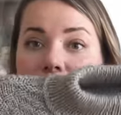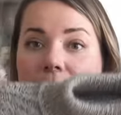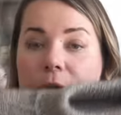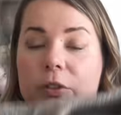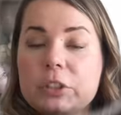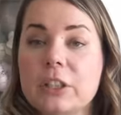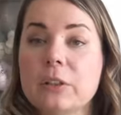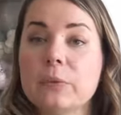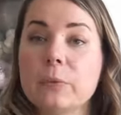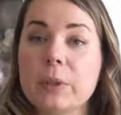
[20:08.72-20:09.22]

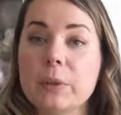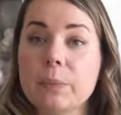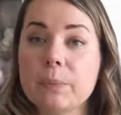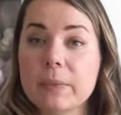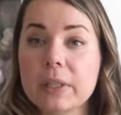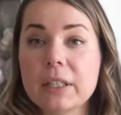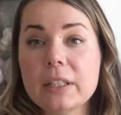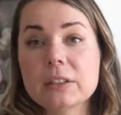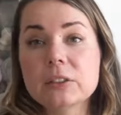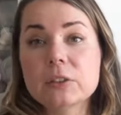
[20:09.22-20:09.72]
project with
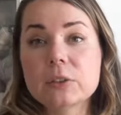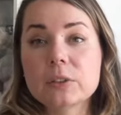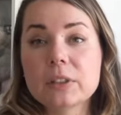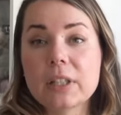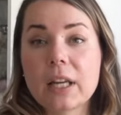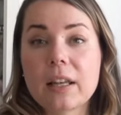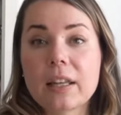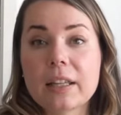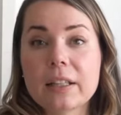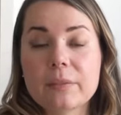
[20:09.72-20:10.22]
me to
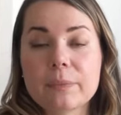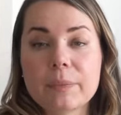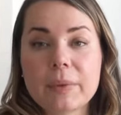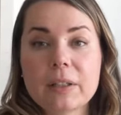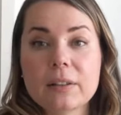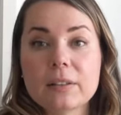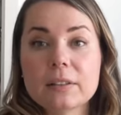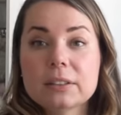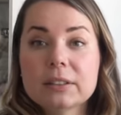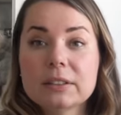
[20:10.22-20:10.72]
Tallinn
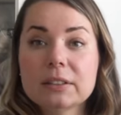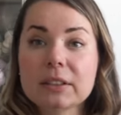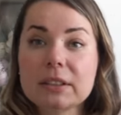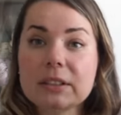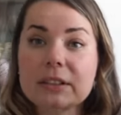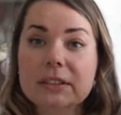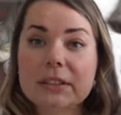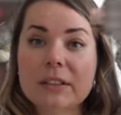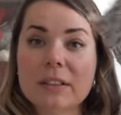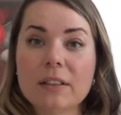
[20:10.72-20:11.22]
because
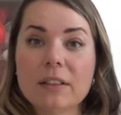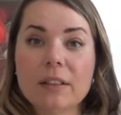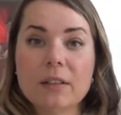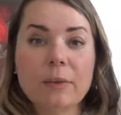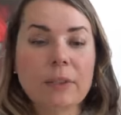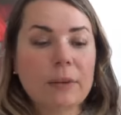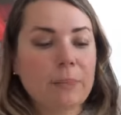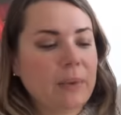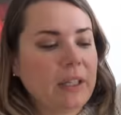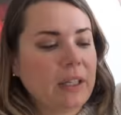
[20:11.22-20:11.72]
it's
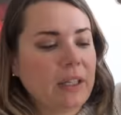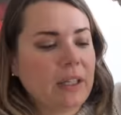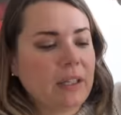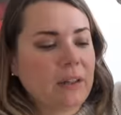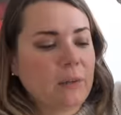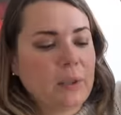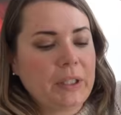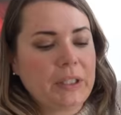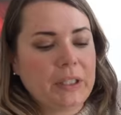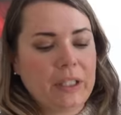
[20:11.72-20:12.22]
quite big,
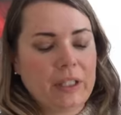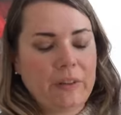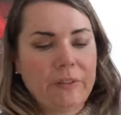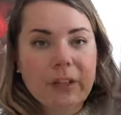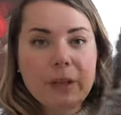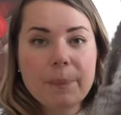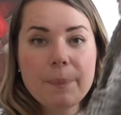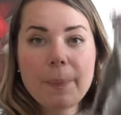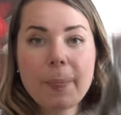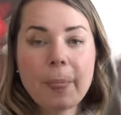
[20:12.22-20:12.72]
quite
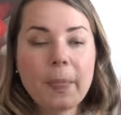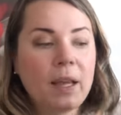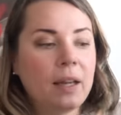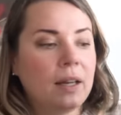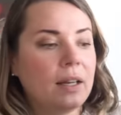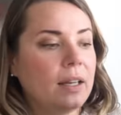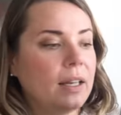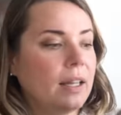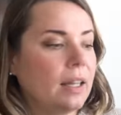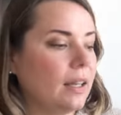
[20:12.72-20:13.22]
heavy,
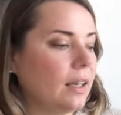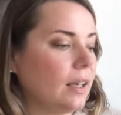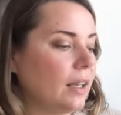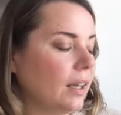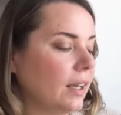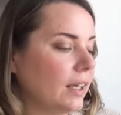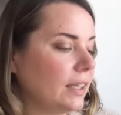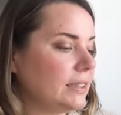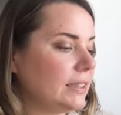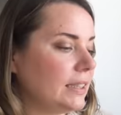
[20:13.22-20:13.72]
and
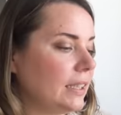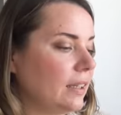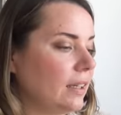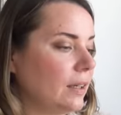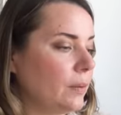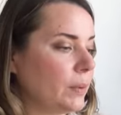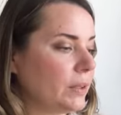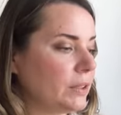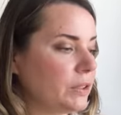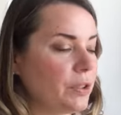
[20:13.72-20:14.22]
like I said,
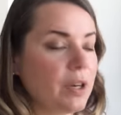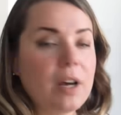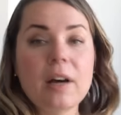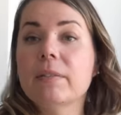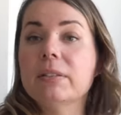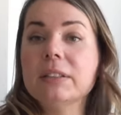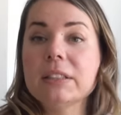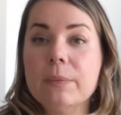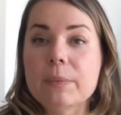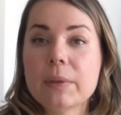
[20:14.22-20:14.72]
I want to
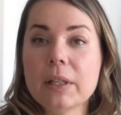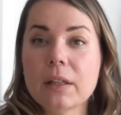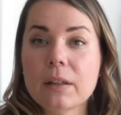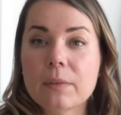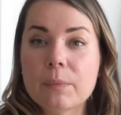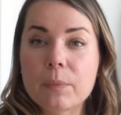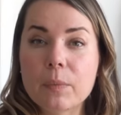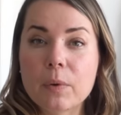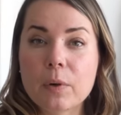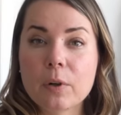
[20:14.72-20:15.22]
have
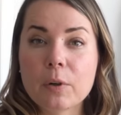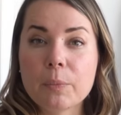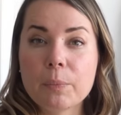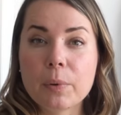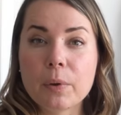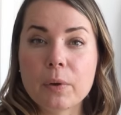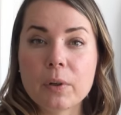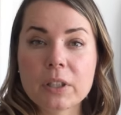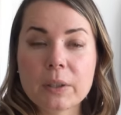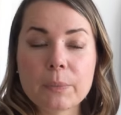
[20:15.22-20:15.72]
something more
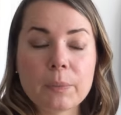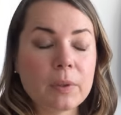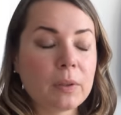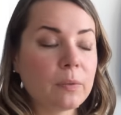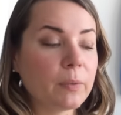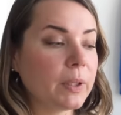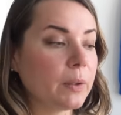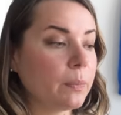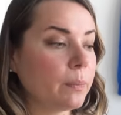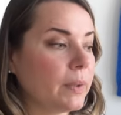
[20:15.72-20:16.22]

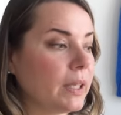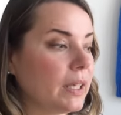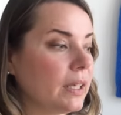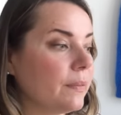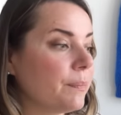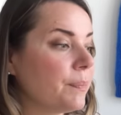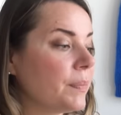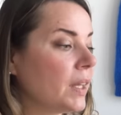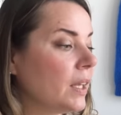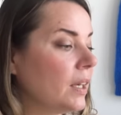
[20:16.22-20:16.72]
portable with
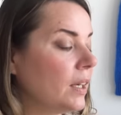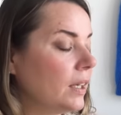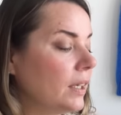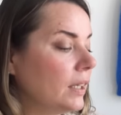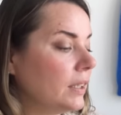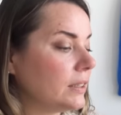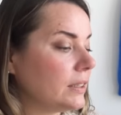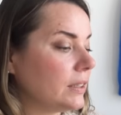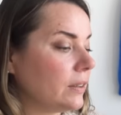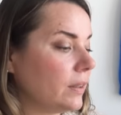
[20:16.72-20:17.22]
me
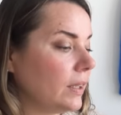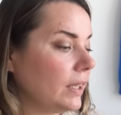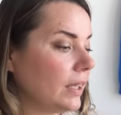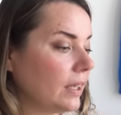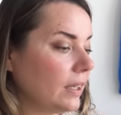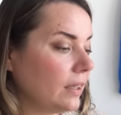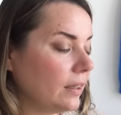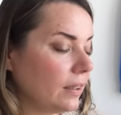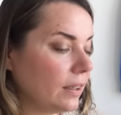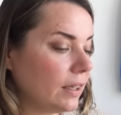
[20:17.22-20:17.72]
so I
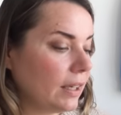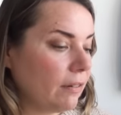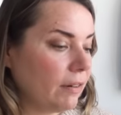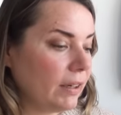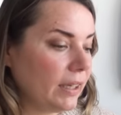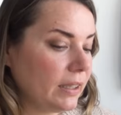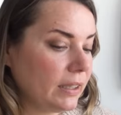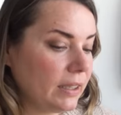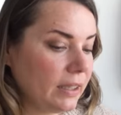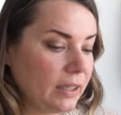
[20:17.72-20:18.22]
can
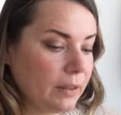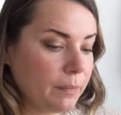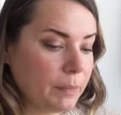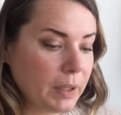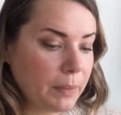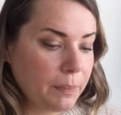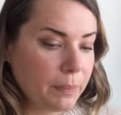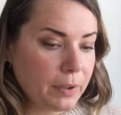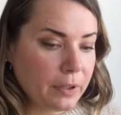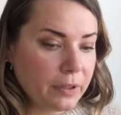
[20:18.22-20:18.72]
carry it in
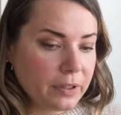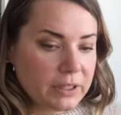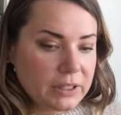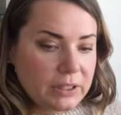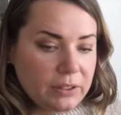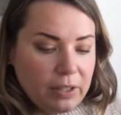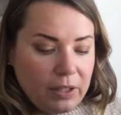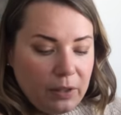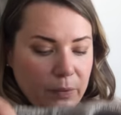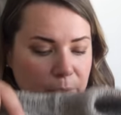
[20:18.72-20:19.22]
my purse, so I